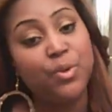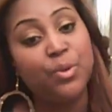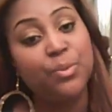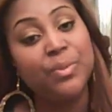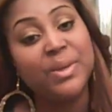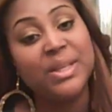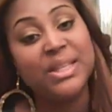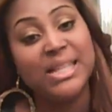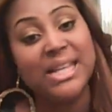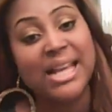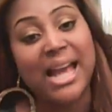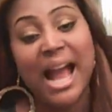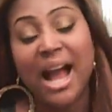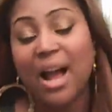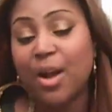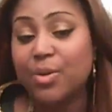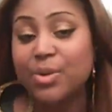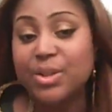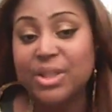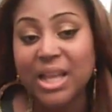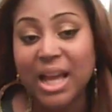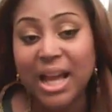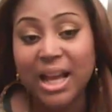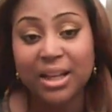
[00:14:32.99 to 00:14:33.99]
Do
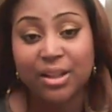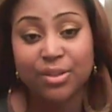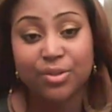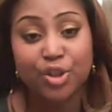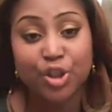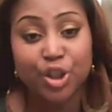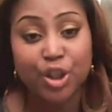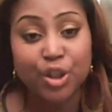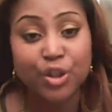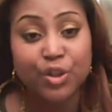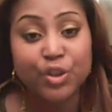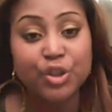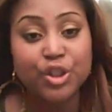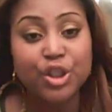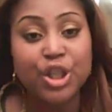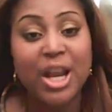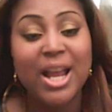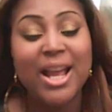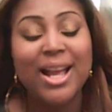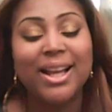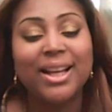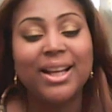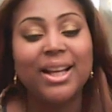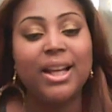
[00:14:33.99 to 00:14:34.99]
things, you know, to keep
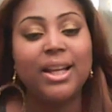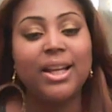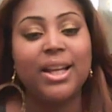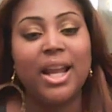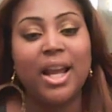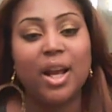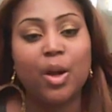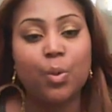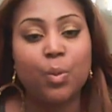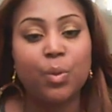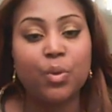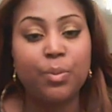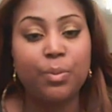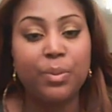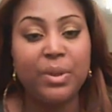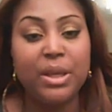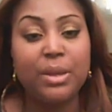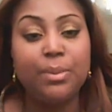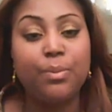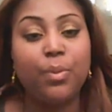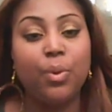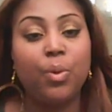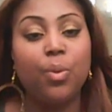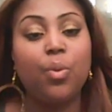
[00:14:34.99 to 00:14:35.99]
you busy outside
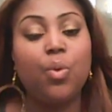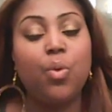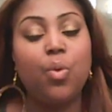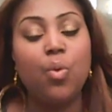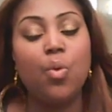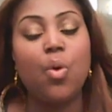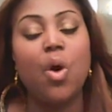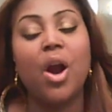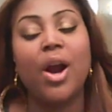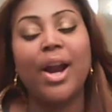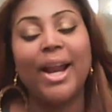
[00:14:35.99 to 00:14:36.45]
of church.